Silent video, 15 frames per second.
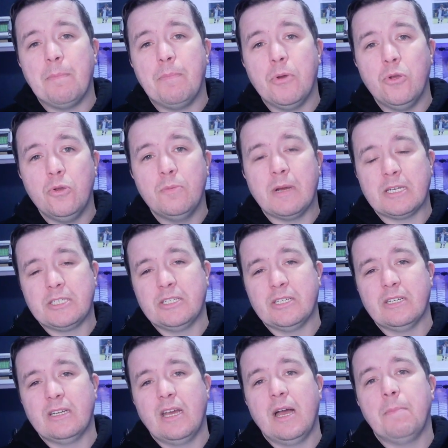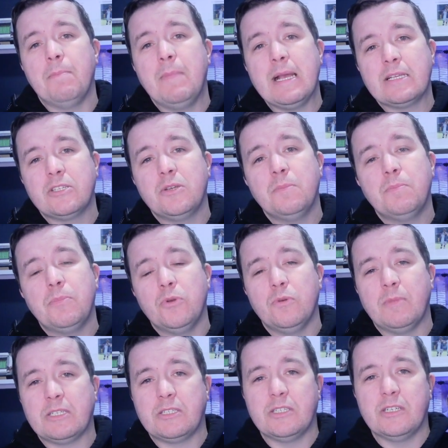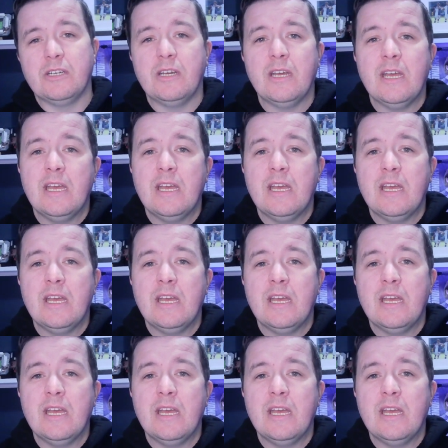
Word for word: Puma shirt, a Mexican Puma shirt.